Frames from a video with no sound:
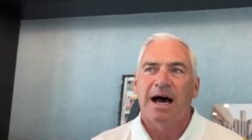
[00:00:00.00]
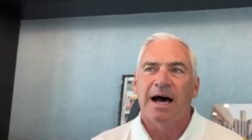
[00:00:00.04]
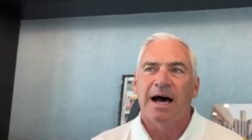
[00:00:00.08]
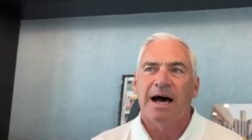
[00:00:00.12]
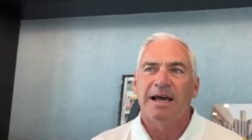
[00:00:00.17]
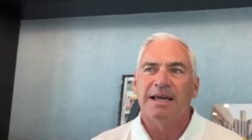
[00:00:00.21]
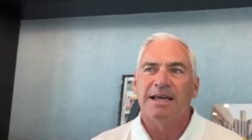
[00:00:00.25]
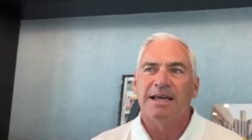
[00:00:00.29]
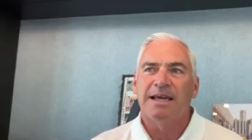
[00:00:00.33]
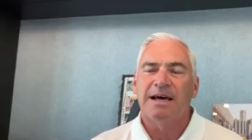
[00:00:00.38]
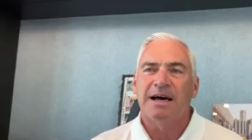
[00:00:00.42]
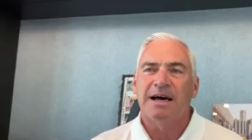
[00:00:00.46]

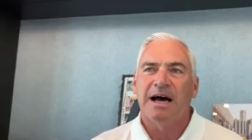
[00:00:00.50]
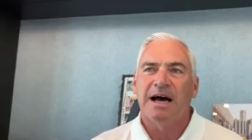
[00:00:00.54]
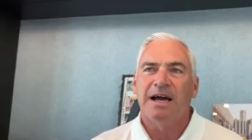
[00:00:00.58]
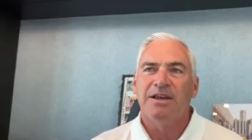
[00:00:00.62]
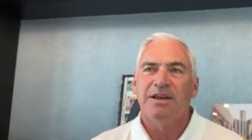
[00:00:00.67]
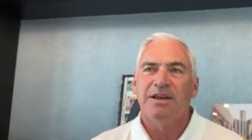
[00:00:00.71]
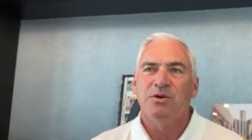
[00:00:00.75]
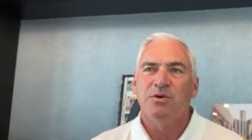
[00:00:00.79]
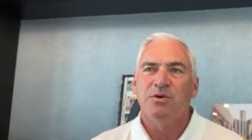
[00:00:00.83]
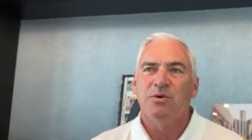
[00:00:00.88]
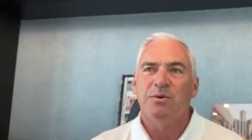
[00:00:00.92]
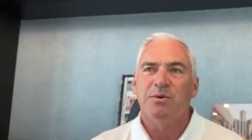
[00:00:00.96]
I, uh, I
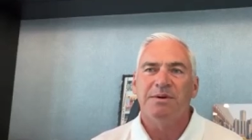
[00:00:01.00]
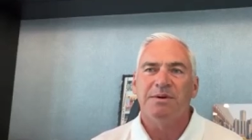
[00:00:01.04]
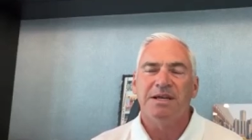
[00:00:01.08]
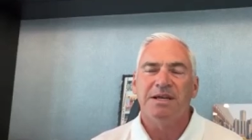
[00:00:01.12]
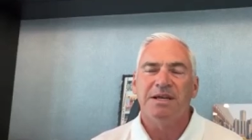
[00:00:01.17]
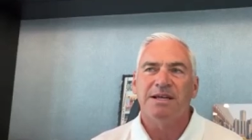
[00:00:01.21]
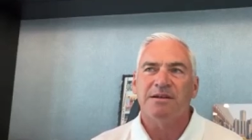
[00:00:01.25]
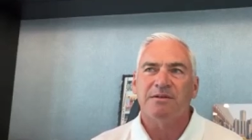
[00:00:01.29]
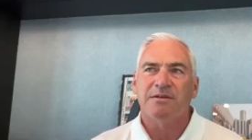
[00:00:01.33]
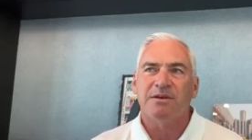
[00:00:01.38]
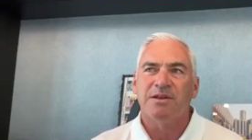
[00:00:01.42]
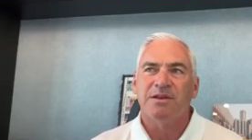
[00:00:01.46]
knew
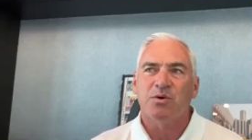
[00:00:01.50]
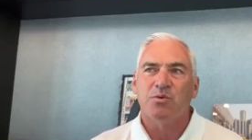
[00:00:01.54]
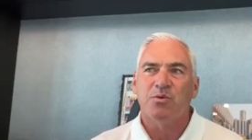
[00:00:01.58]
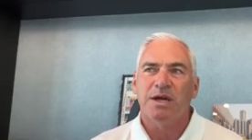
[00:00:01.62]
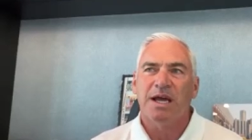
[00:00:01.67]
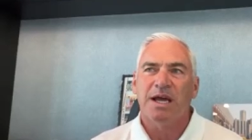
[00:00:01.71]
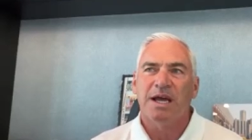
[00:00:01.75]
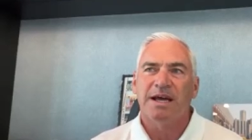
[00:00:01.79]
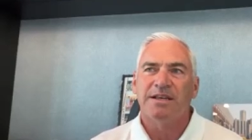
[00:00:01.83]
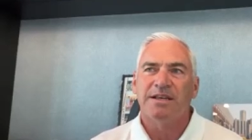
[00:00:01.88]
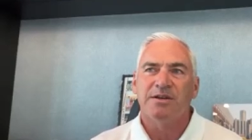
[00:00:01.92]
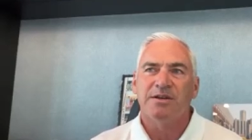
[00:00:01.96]
immediately that
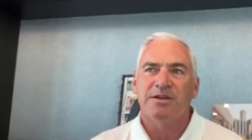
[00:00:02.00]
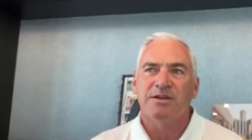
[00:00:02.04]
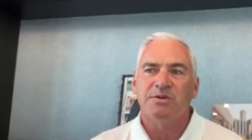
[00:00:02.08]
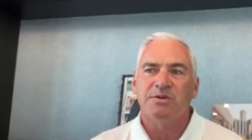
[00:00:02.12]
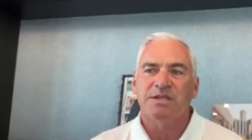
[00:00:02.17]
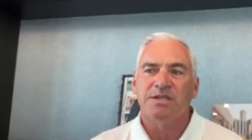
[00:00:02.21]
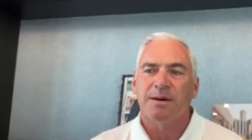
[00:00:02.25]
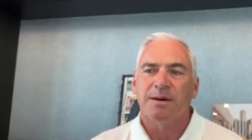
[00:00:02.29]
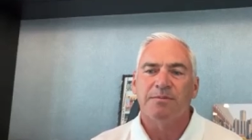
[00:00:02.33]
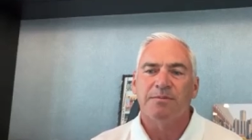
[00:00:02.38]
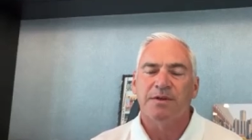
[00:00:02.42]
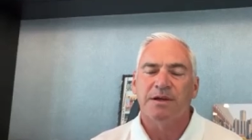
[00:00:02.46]
we had to do
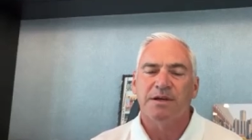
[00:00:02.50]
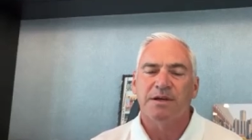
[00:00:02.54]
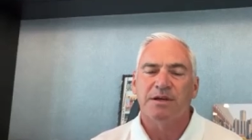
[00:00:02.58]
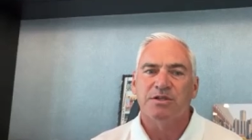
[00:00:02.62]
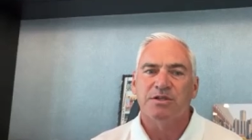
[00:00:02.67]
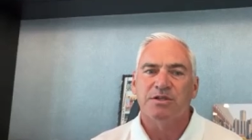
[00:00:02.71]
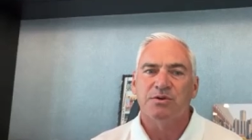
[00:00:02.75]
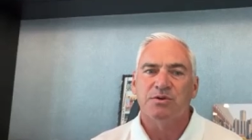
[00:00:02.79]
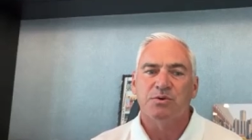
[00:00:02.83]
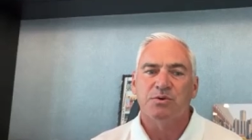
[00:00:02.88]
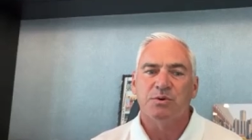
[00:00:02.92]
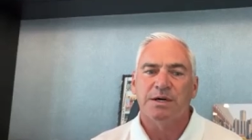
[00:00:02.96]
something
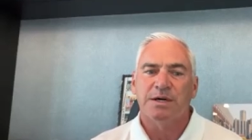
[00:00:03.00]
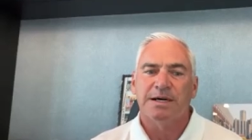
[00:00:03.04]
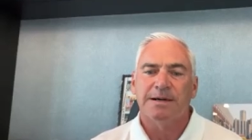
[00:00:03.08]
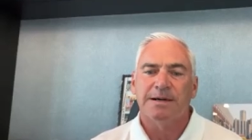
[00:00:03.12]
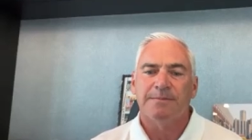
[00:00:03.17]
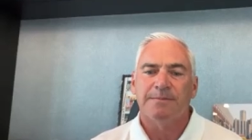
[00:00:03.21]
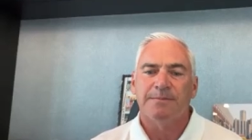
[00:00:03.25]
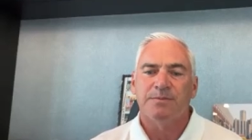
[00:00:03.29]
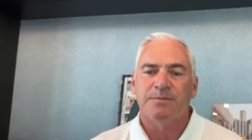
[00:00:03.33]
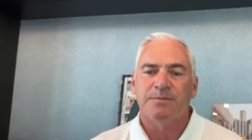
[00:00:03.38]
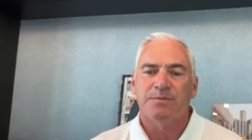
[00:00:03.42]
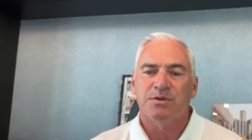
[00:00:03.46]
to
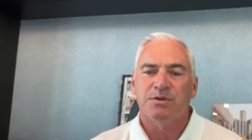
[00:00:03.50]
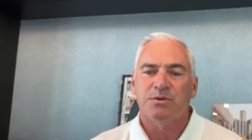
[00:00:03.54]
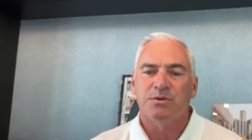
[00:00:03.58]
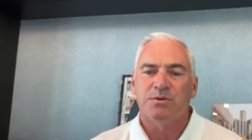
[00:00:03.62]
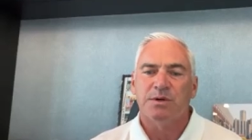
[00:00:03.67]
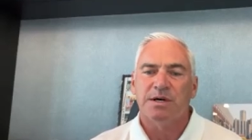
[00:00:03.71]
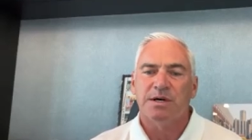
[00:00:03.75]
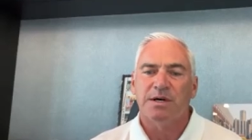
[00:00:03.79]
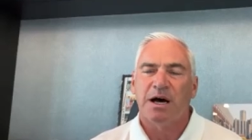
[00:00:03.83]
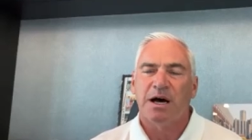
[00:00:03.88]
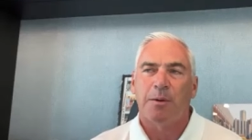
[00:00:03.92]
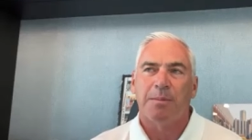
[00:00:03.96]
uh,
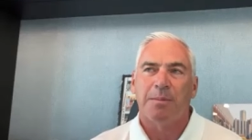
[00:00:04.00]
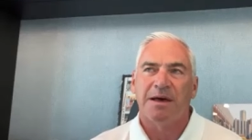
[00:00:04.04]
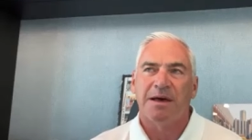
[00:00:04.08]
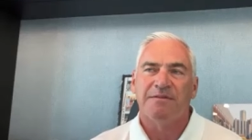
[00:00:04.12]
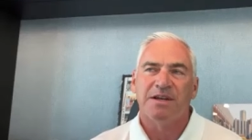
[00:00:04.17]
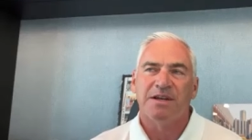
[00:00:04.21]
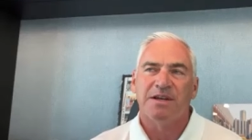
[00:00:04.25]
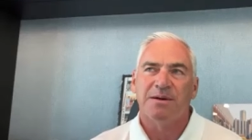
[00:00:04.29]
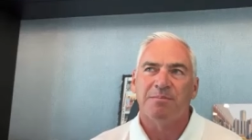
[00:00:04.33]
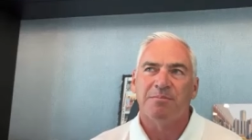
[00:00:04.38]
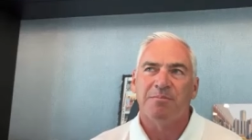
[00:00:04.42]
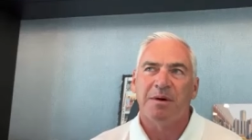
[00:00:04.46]
to uh, help have
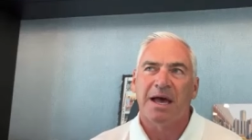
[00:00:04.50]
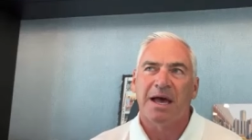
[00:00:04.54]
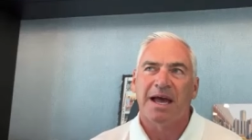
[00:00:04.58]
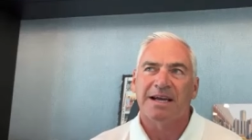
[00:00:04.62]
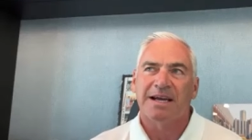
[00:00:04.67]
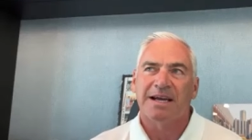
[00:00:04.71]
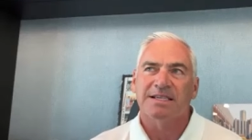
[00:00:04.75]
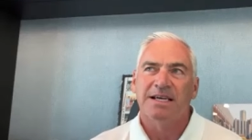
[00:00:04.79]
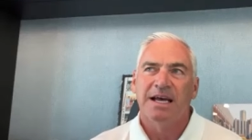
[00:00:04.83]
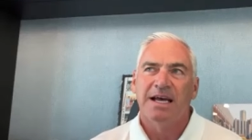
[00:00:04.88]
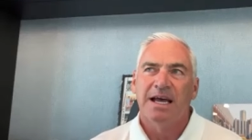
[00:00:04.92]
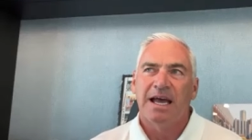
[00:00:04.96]
an
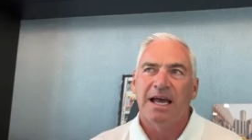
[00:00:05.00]
impact,